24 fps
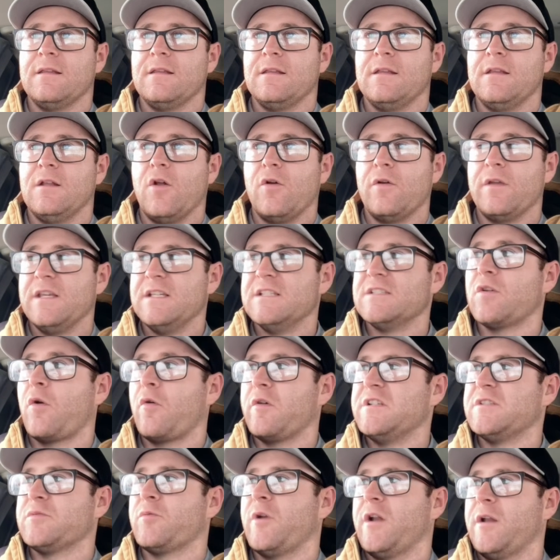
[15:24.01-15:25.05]
you know, he's
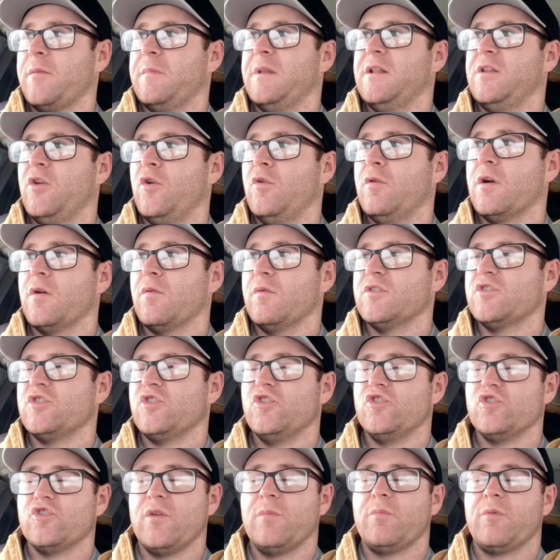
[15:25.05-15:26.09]
always spreading manure, which
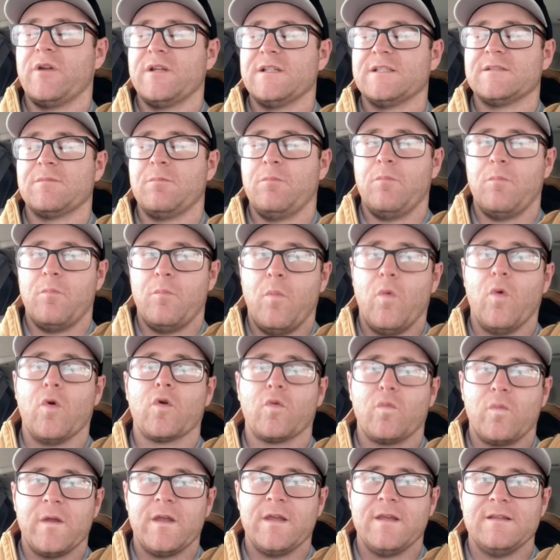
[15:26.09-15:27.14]
usually brings more
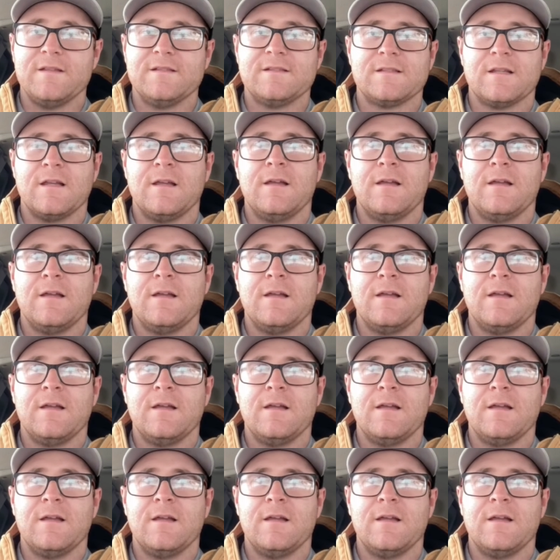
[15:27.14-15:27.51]
weeds.